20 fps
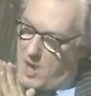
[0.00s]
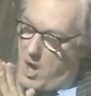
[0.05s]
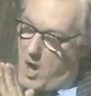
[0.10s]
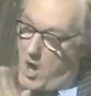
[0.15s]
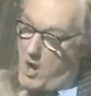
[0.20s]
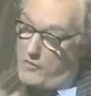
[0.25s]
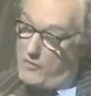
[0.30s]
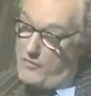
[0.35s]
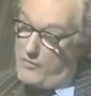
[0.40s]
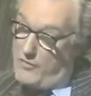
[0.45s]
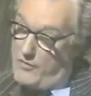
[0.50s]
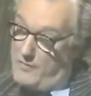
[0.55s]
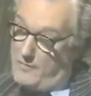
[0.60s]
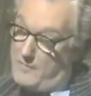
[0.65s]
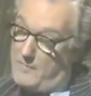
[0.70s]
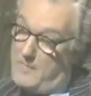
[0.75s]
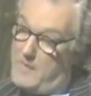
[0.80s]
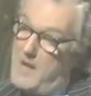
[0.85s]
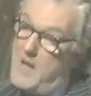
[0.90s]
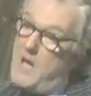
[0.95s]
on
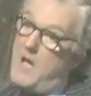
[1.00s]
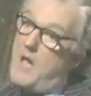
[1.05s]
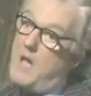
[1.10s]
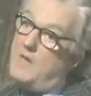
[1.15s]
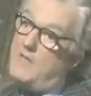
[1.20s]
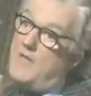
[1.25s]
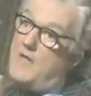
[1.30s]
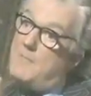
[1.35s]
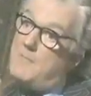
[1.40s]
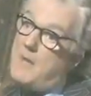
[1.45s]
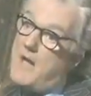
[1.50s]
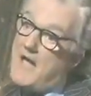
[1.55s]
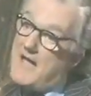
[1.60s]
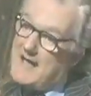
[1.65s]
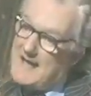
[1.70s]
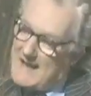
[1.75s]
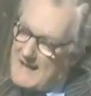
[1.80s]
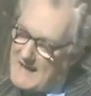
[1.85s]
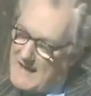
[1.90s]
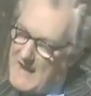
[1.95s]
them, thereby
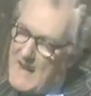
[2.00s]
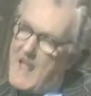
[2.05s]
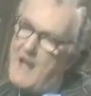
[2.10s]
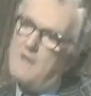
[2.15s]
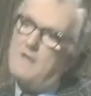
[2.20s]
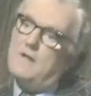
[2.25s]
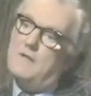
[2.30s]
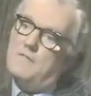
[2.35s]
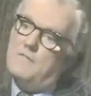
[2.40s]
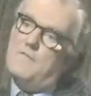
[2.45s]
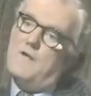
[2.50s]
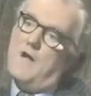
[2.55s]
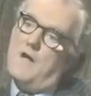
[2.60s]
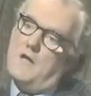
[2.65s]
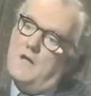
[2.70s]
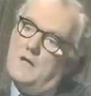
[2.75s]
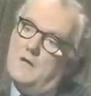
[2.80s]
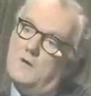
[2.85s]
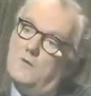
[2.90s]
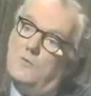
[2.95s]

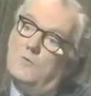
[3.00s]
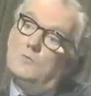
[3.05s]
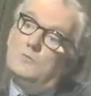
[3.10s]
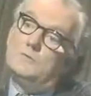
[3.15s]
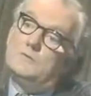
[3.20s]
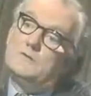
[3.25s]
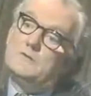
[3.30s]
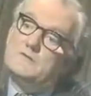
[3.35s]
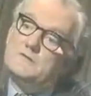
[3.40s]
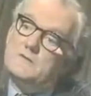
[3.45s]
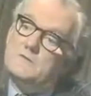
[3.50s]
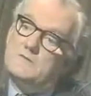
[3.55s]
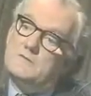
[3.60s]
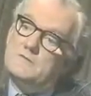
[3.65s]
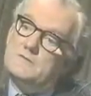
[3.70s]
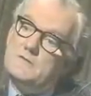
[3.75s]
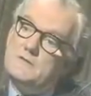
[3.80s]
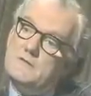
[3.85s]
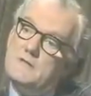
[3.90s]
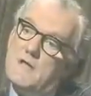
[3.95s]
clarifying all
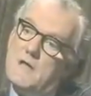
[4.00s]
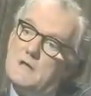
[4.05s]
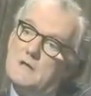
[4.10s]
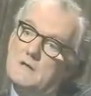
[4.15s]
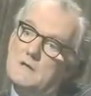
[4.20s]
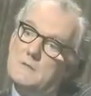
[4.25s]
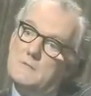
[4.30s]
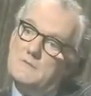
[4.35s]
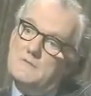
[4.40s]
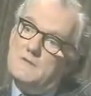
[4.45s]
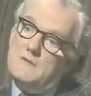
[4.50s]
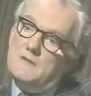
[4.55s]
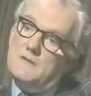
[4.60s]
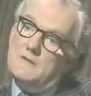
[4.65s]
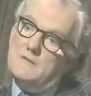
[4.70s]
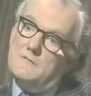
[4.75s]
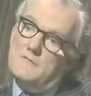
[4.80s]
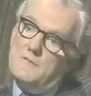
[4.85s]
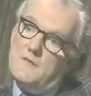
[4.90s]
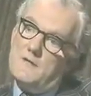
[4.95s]
discourse in that
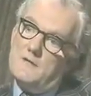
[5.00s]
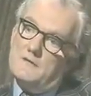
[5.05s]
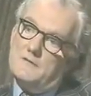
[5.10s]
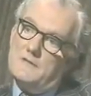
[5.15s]
particular field.